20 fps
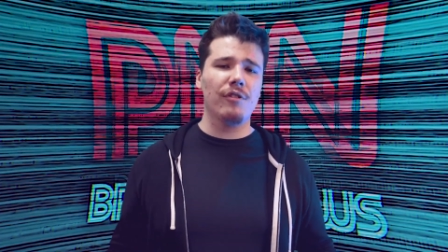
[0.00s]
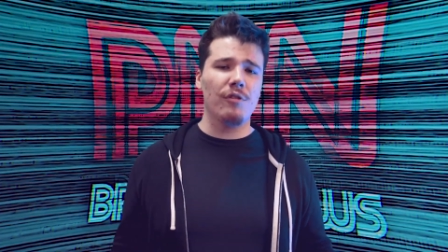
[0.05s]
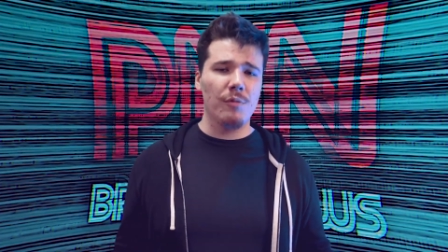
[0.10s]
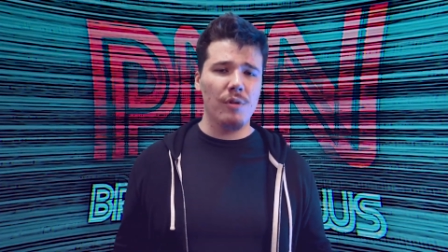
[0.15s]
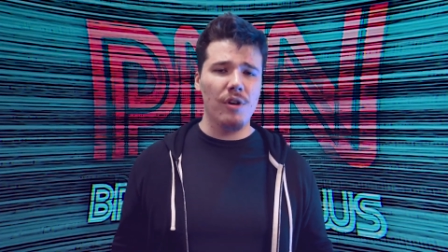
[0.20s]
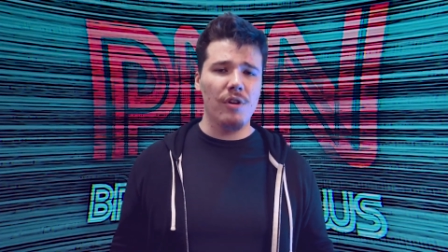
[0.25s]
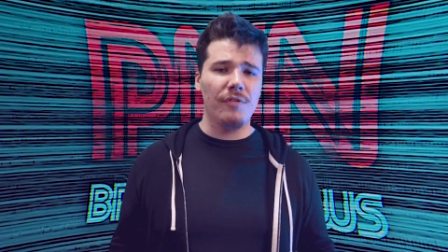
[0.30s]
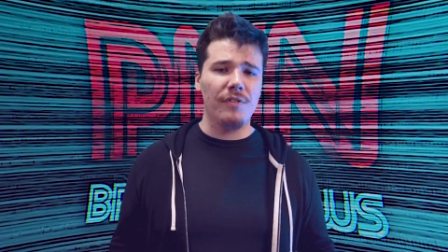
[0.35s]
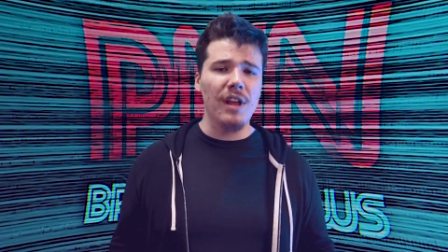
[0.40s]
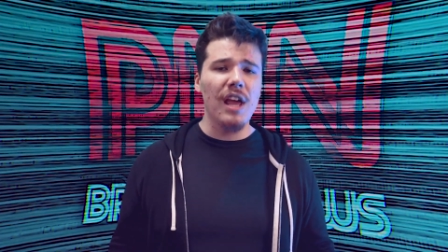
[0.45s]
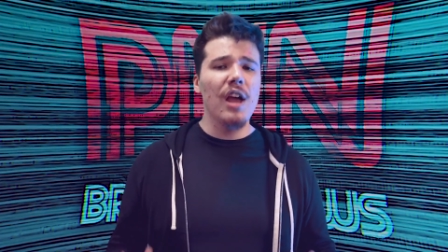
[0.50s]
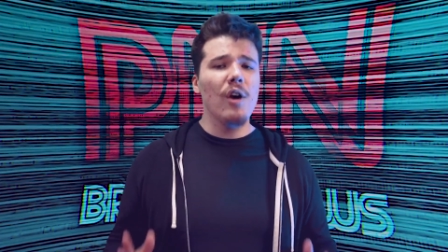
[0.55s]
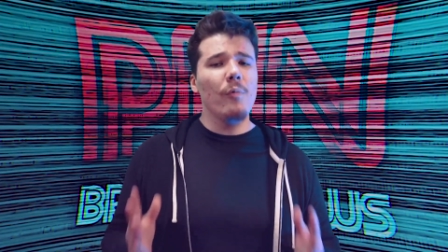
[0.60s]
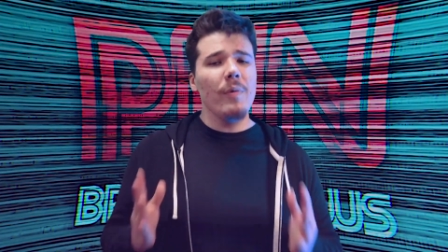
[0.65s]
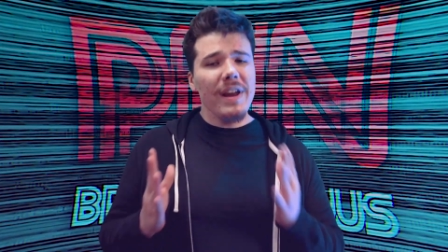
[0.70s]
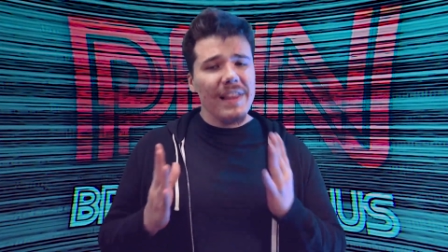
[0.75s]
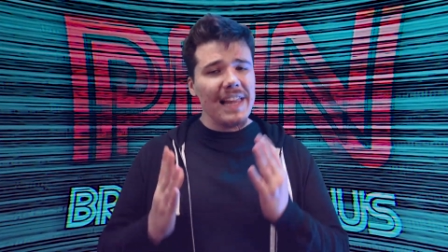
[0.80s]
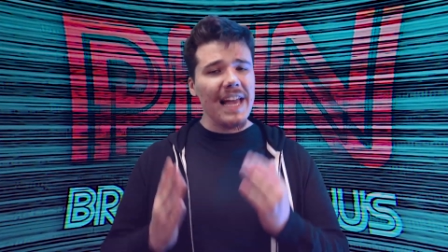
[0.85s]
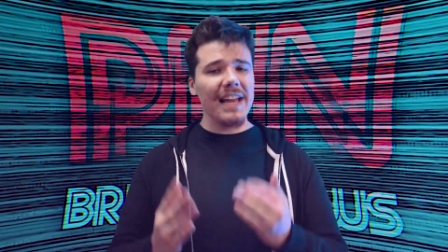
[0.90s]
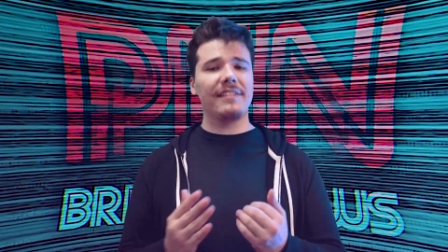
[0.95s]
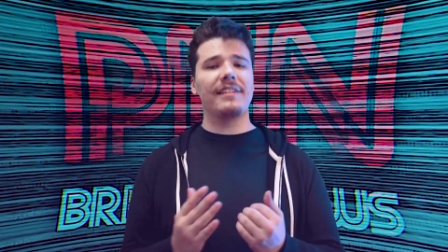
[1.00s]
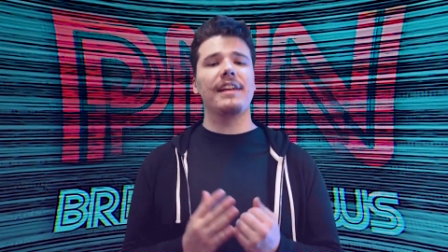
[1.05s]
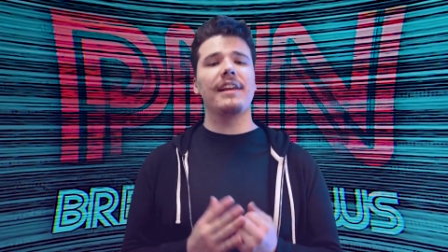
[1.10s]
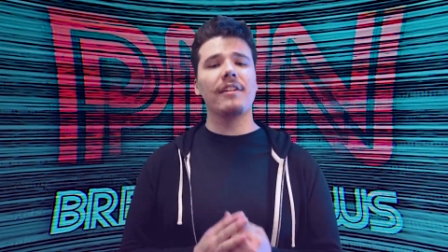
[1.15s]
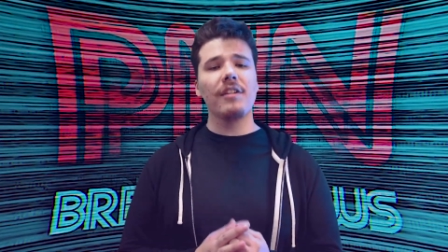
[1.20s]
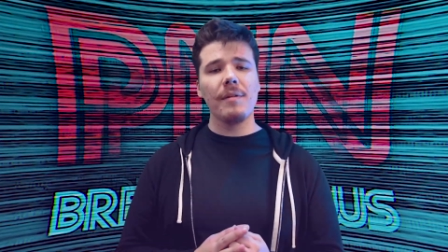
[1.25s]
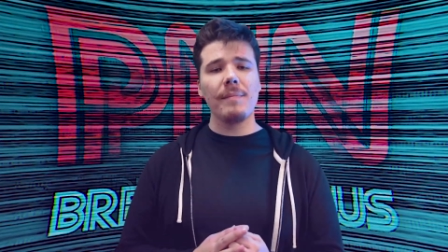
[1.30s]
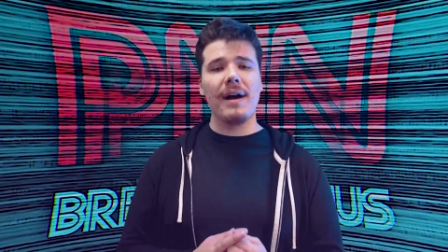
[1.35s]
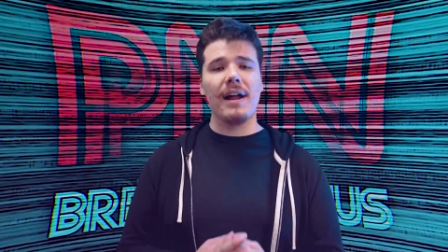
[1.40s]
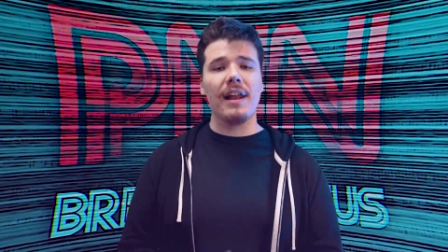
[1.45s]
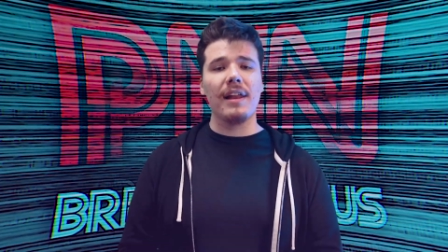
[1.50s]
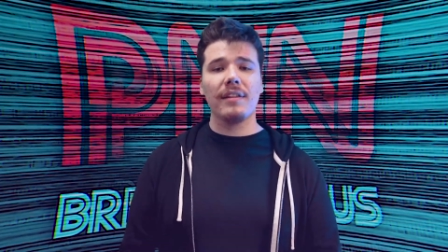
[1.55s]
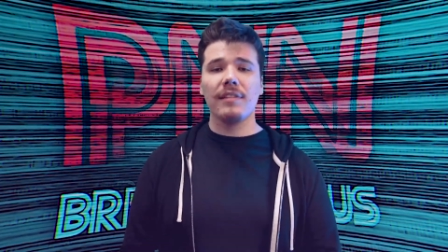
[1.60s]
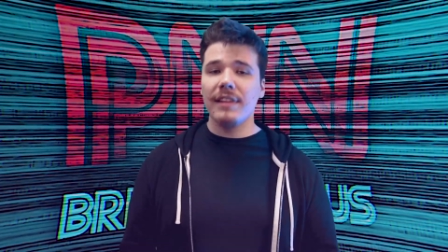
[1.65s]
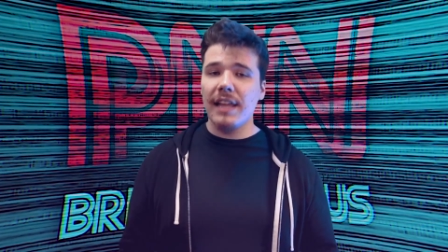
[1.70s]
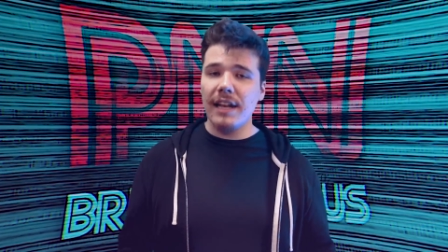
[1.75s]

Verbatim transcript: removed, we'd like to hear about it.